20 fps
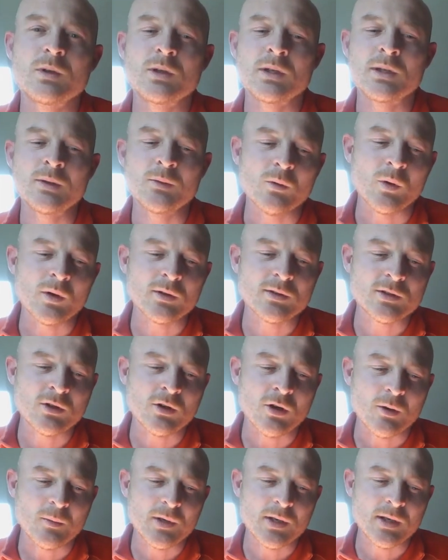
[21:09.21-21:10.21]
I think what's
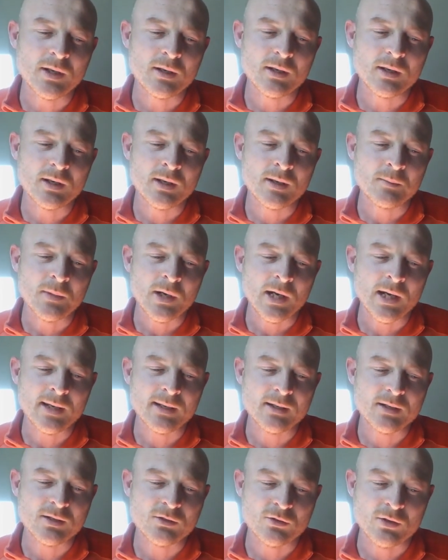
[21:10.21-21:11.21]
common in my
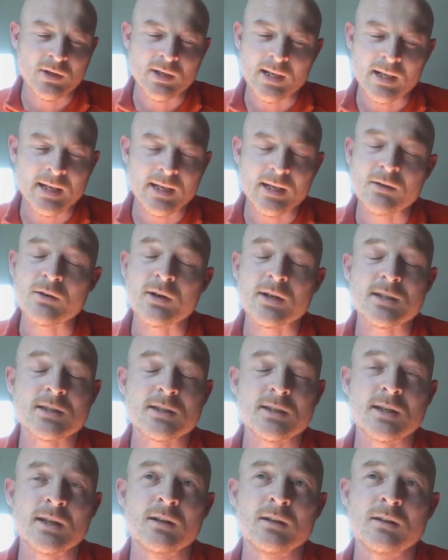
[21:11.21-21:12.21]
industry, and I hear it
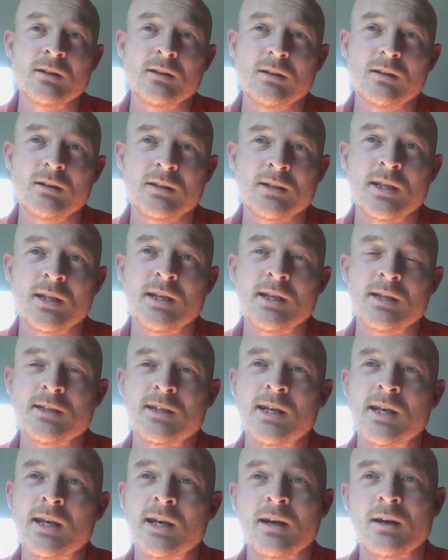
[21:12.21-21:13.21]
still to this
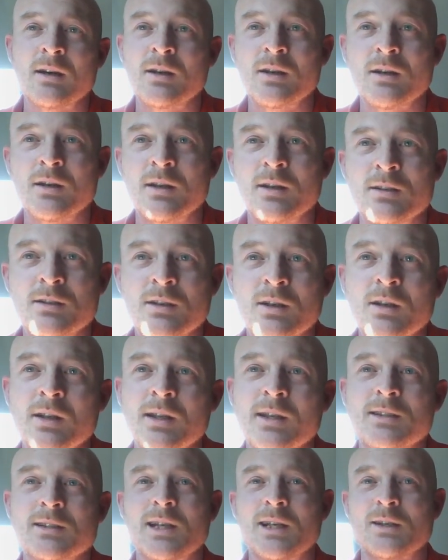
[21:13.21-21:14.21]
day, I heard it as early
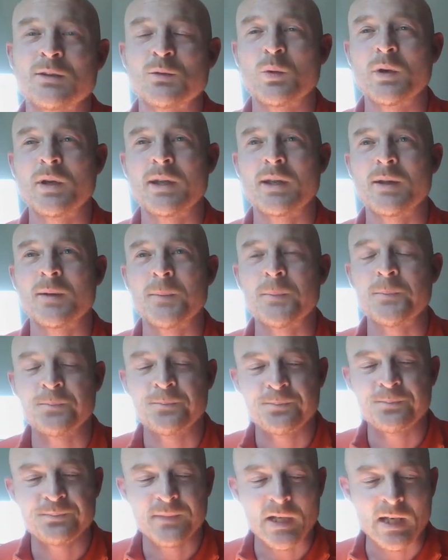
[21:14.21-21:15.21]
as last week.
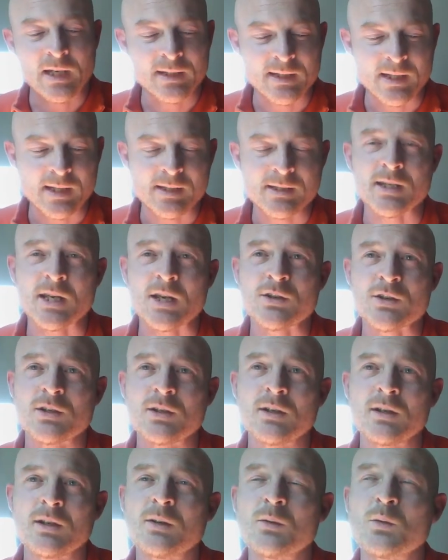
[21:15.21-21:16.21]
I did a session
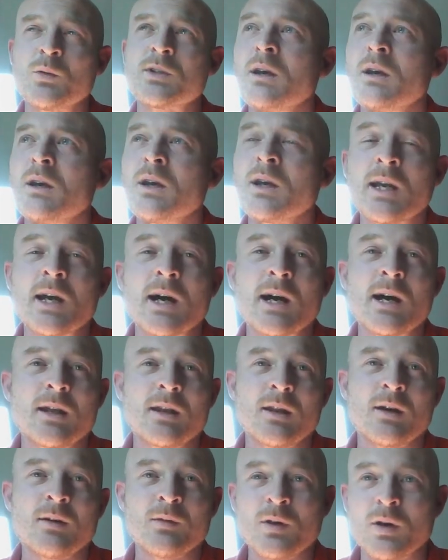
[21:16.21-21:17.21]
and there was a guy
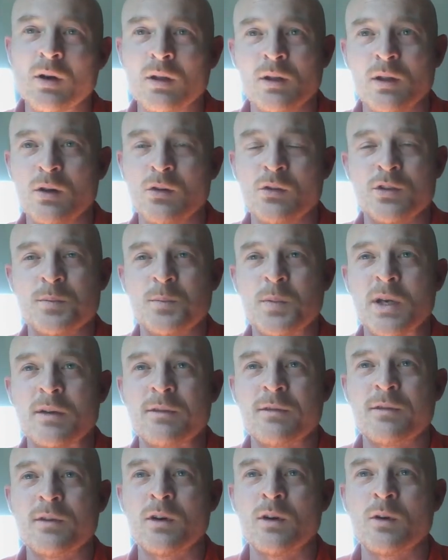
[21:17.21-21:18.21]
that I've got a lot of respect
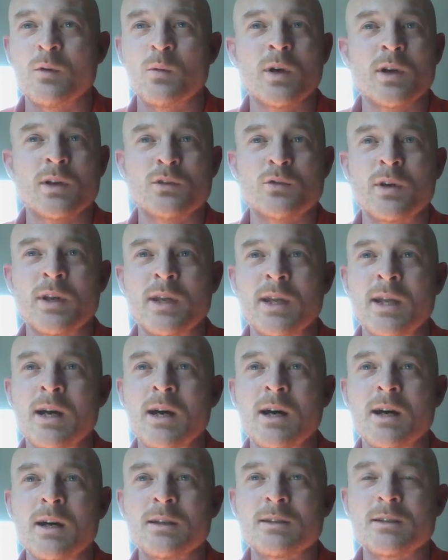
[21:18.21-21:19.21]
for, works really
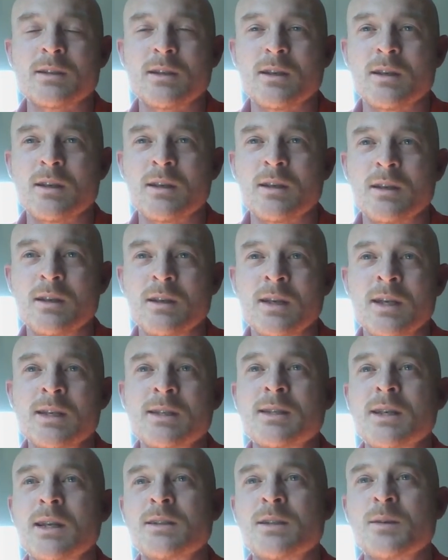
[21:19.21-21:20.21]
hard. He
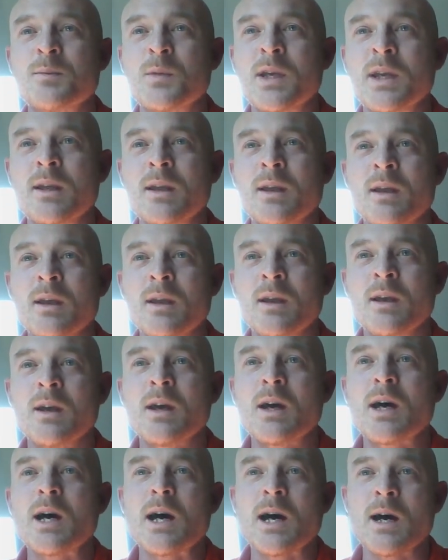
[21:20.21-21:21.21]
said to me,
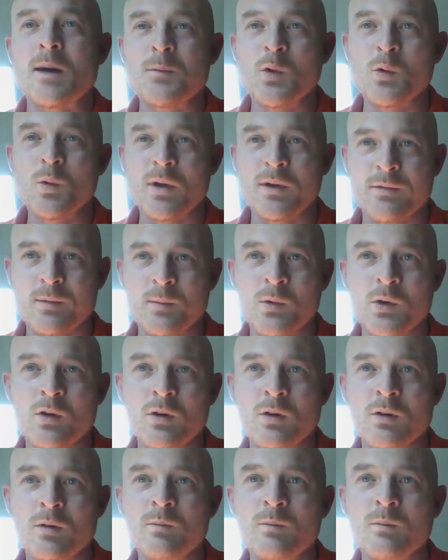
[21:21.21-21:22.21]
I'm away from
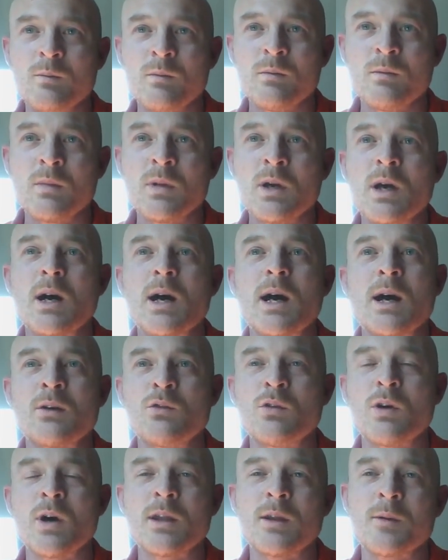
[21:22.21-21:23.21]
home.
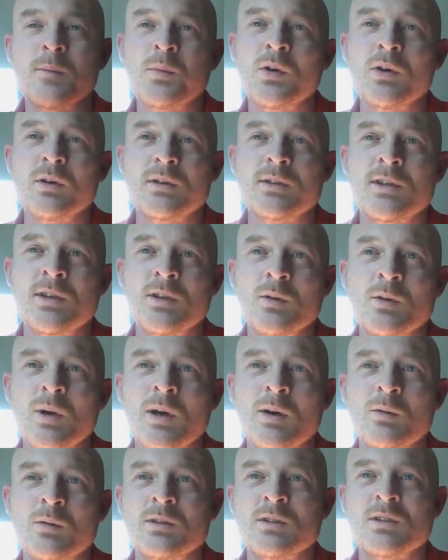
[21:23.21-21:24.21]
I'd rather put 2
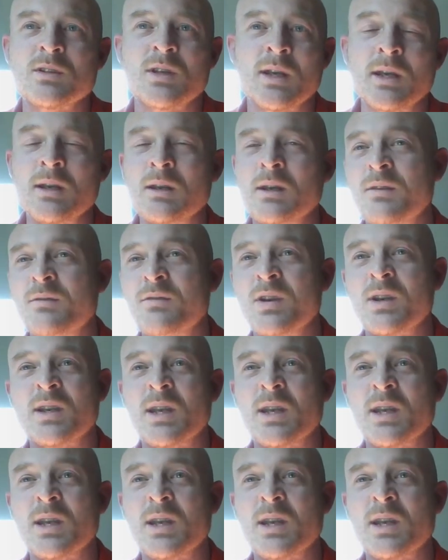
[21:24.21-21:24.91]
hours in every